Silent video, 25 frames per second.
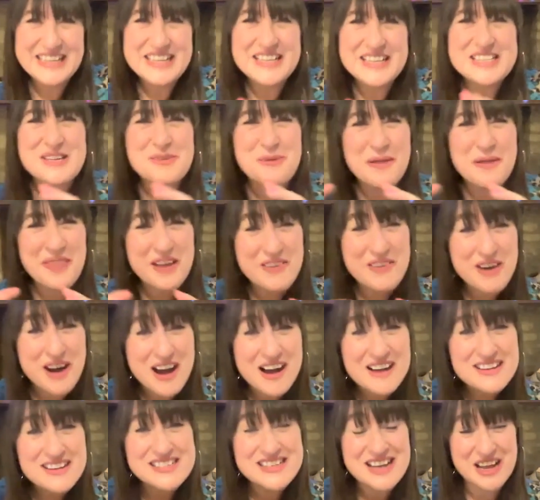So when there
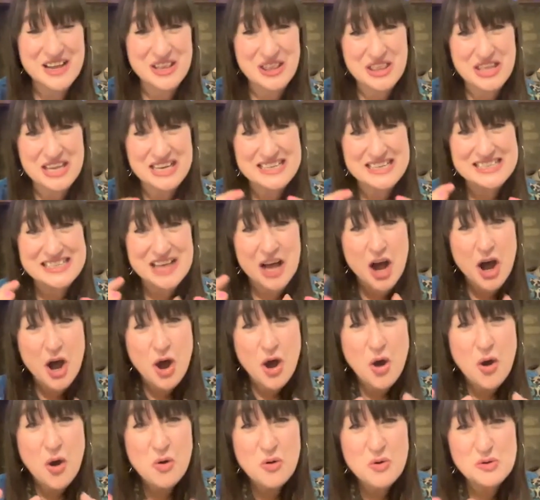are certain things that
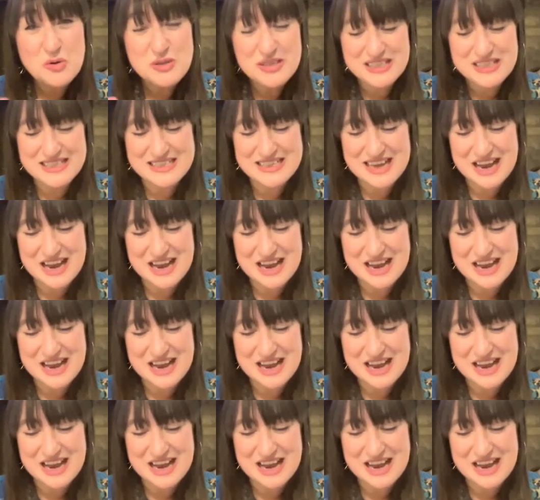hold this